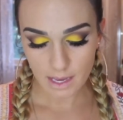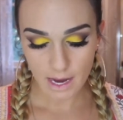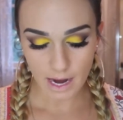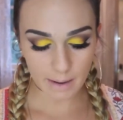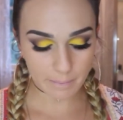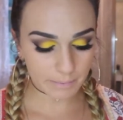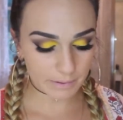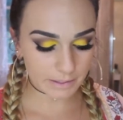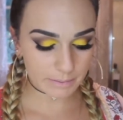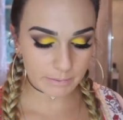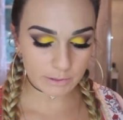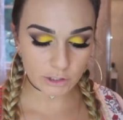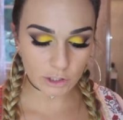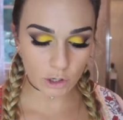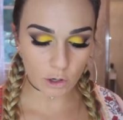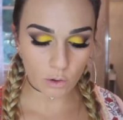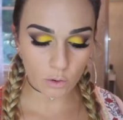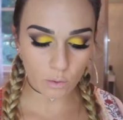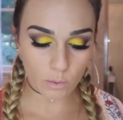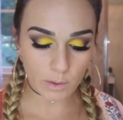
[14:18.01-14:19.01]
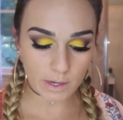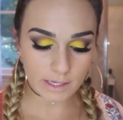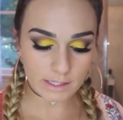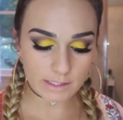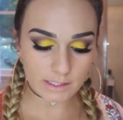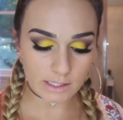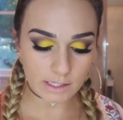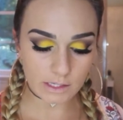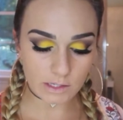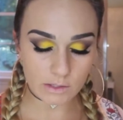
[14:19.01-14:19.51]
I pretty much
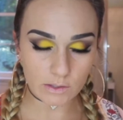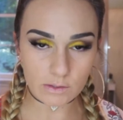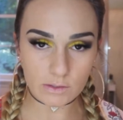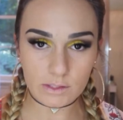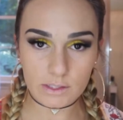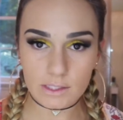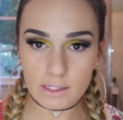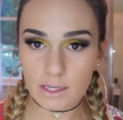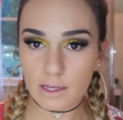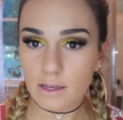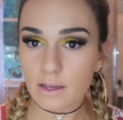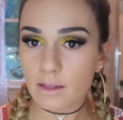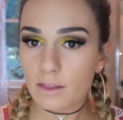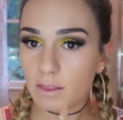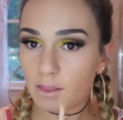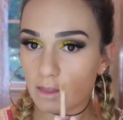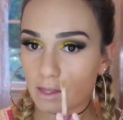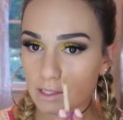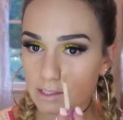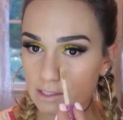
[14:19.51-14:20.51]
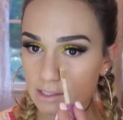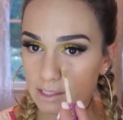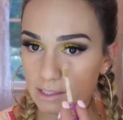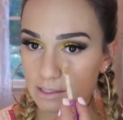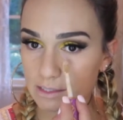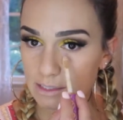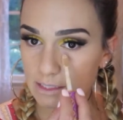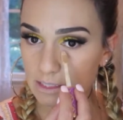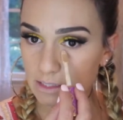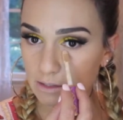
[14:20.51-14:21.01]
always use this
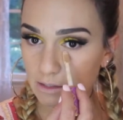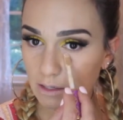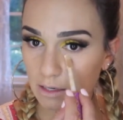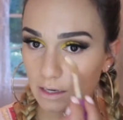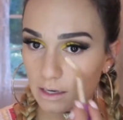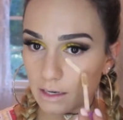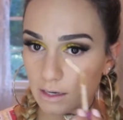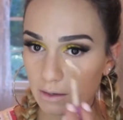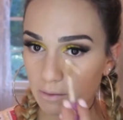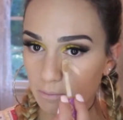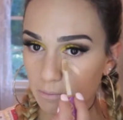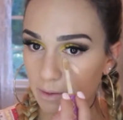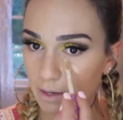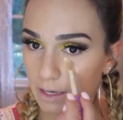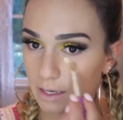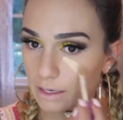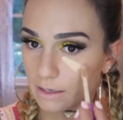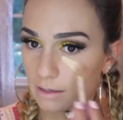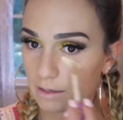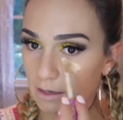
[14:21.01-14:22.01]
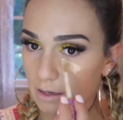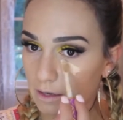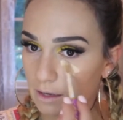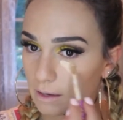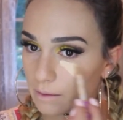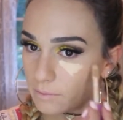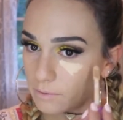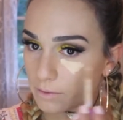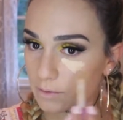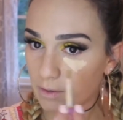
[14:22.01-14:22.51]
concealer when
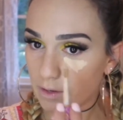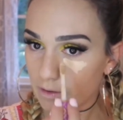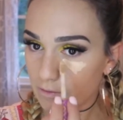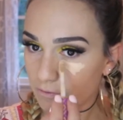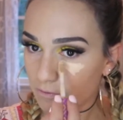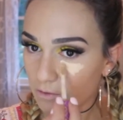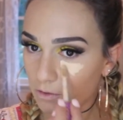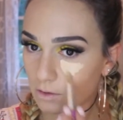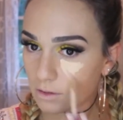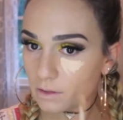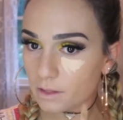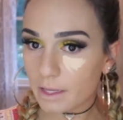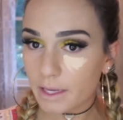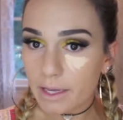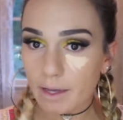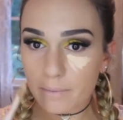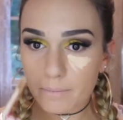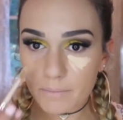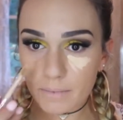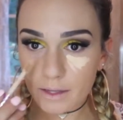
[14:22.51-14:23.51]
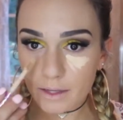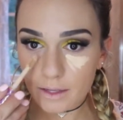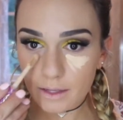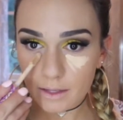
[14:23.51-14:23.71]
I'm doing full glam